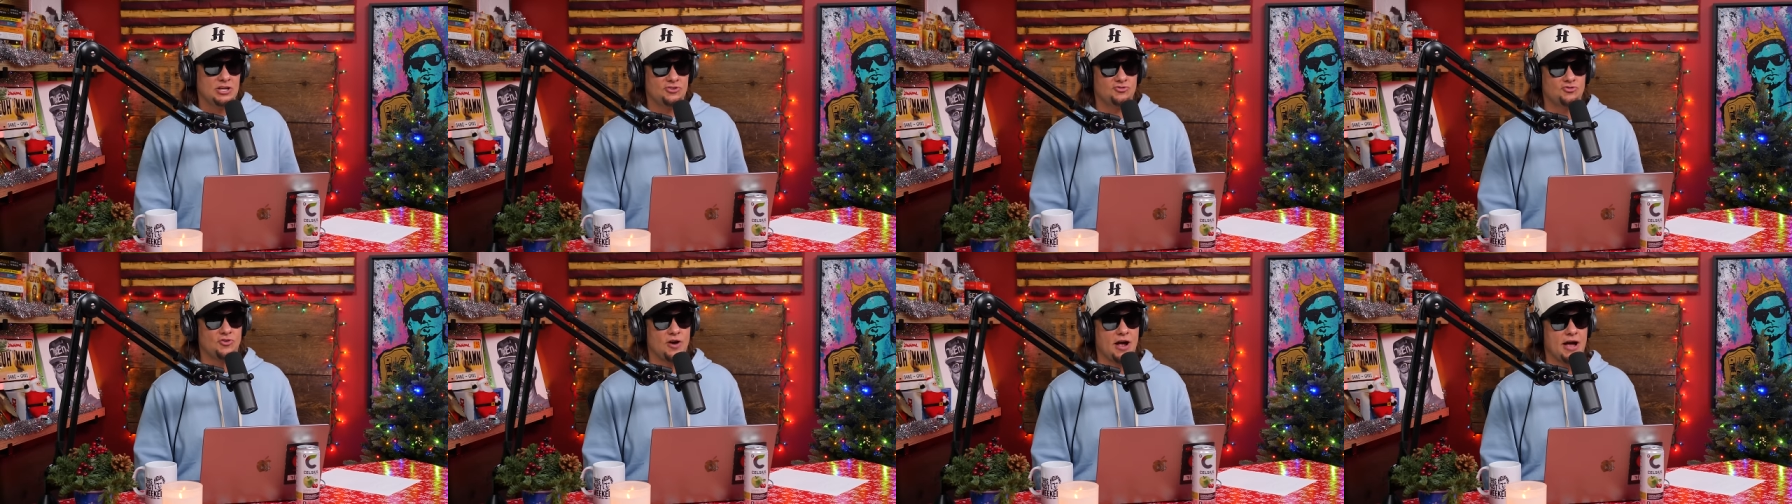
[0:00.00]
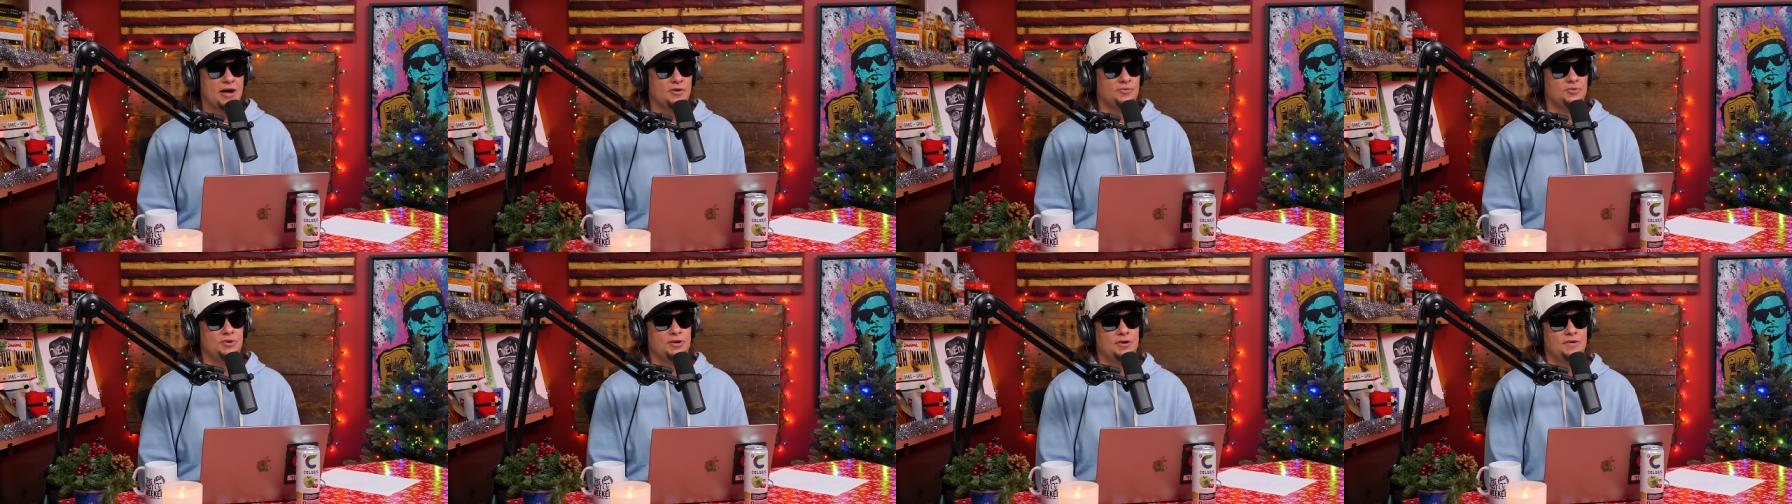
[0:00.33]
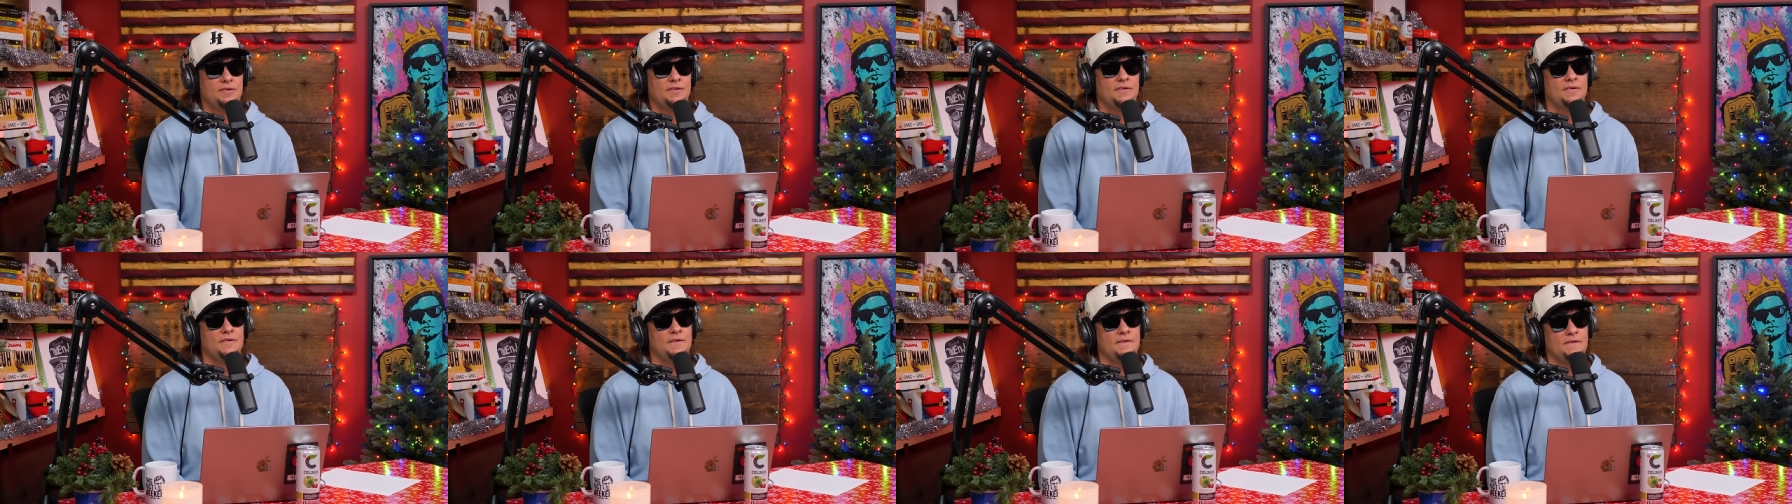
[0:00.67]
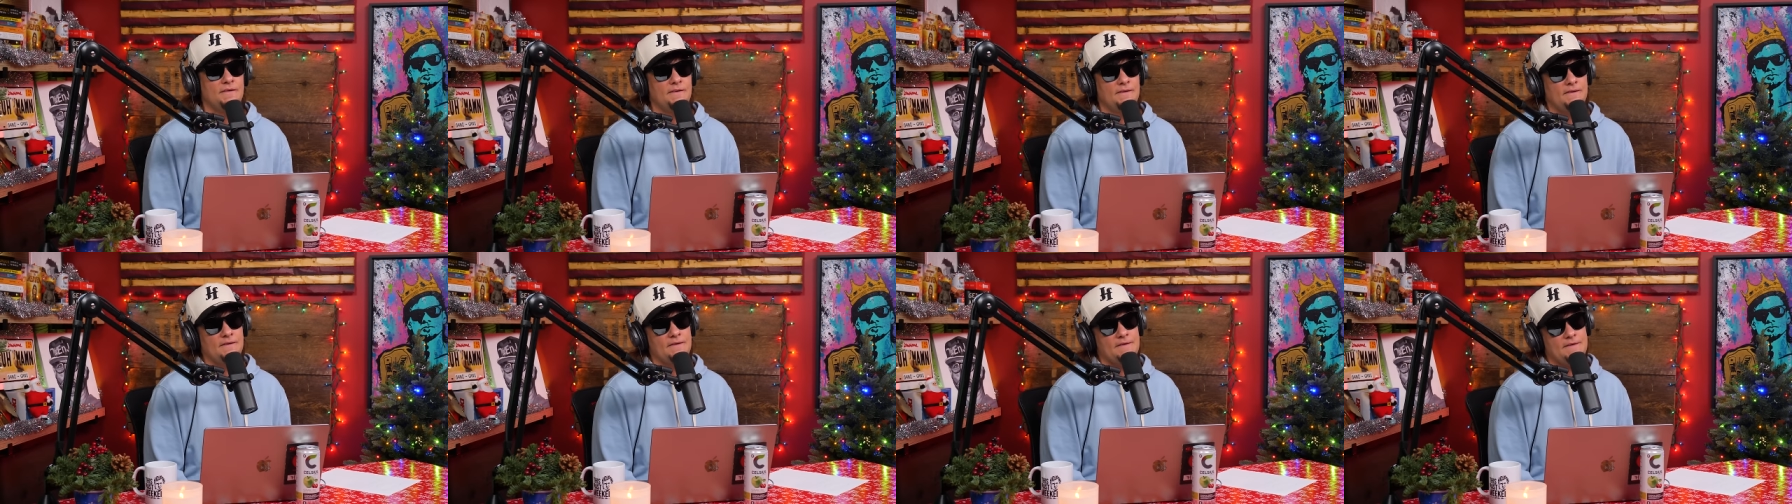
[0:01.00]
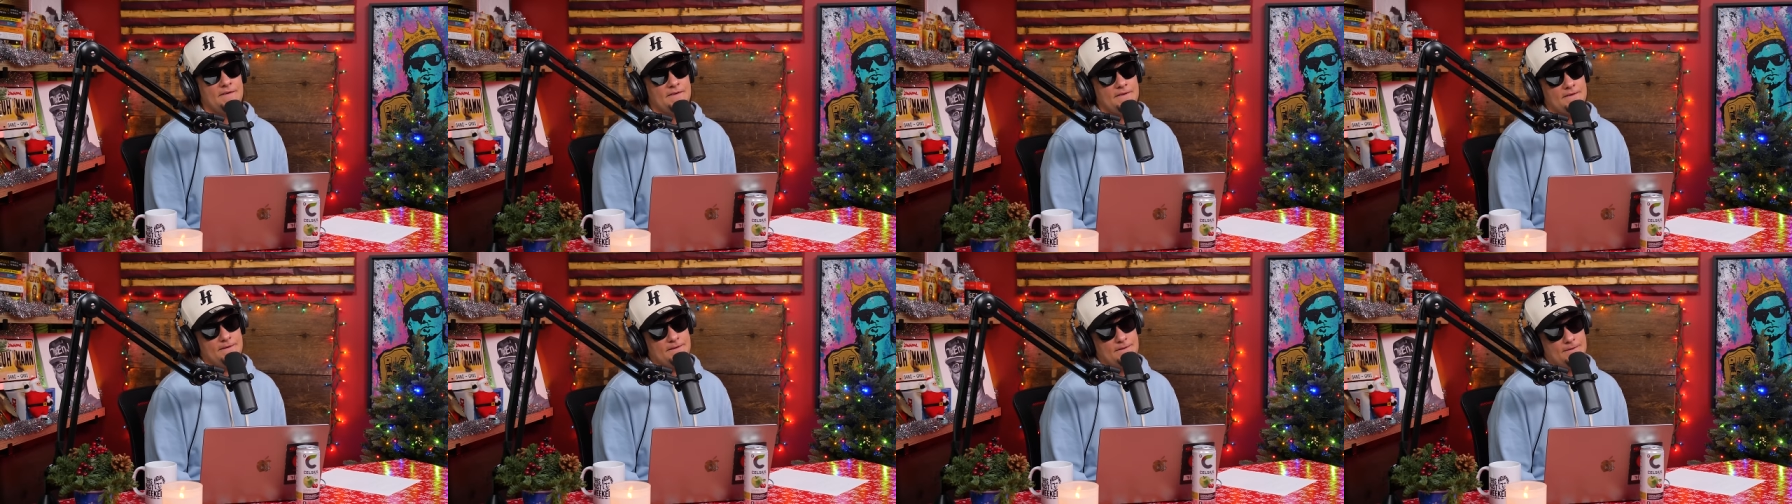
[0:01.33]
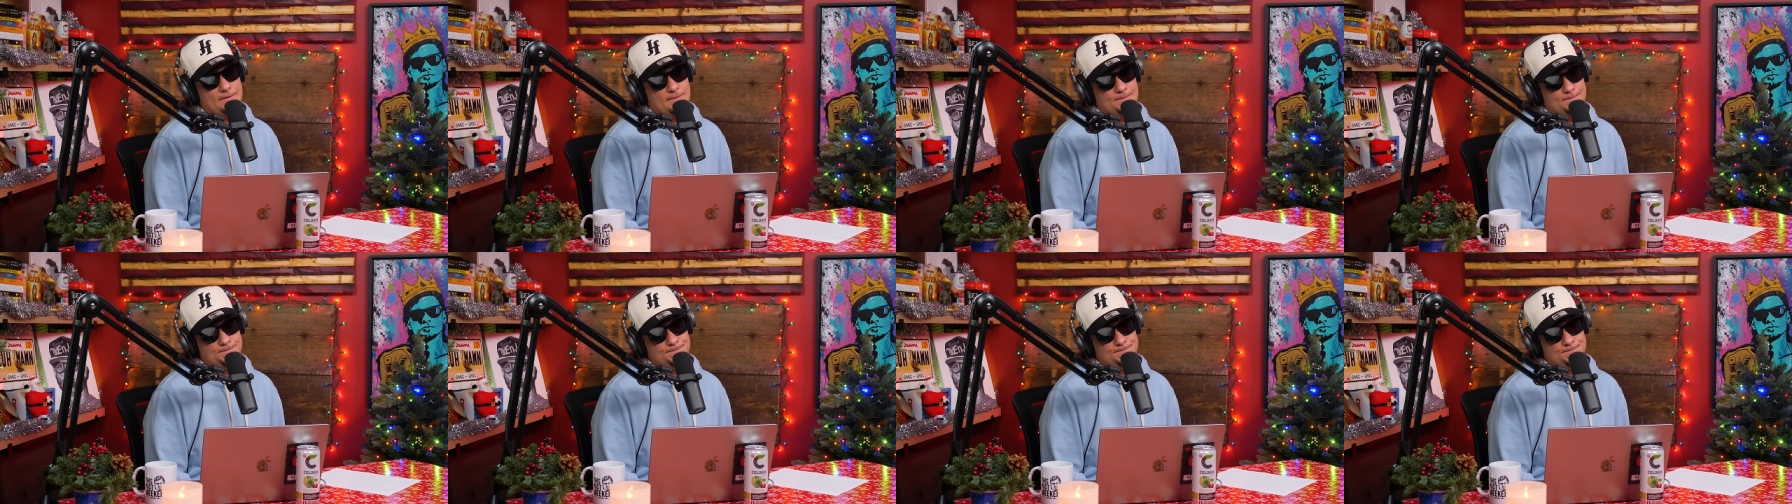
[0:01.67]
he drowned
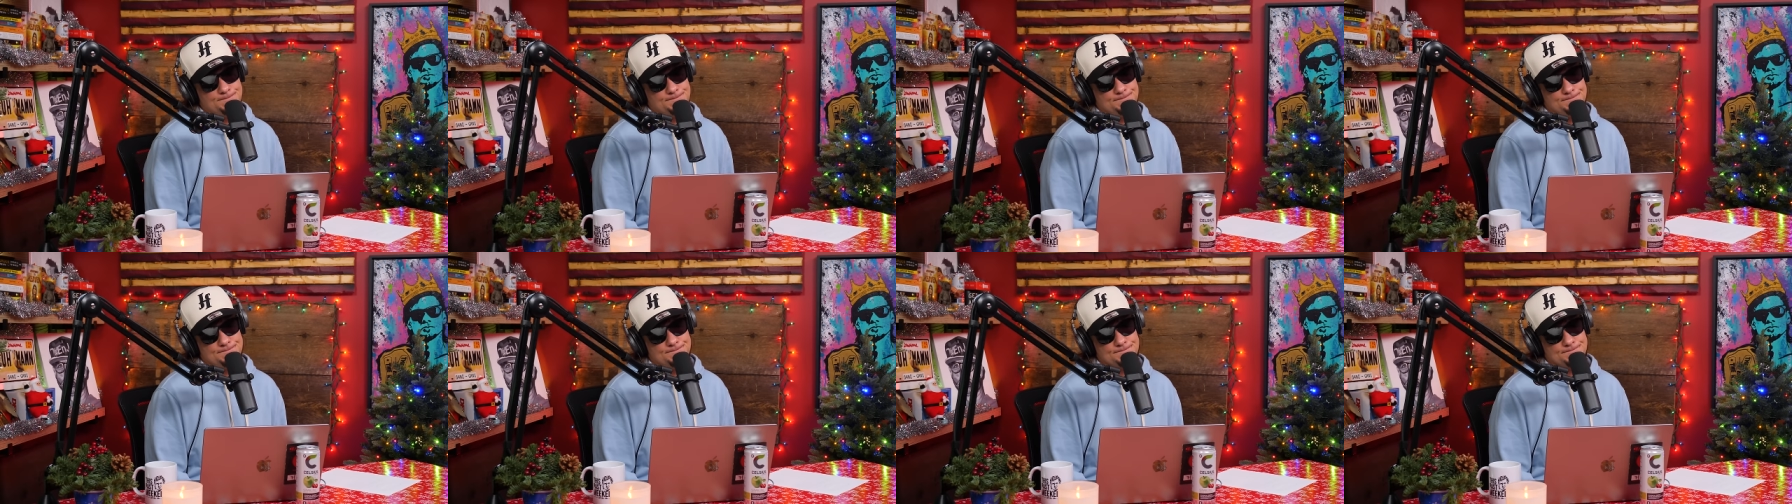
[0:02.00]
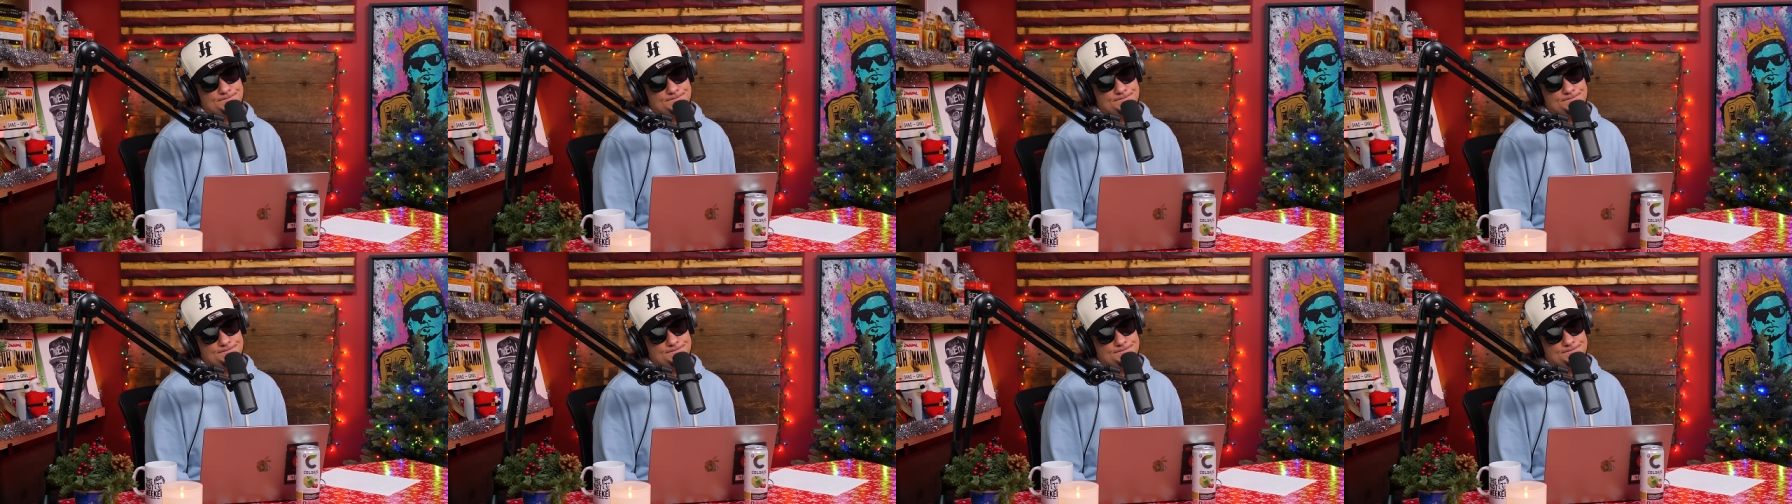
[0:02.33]
um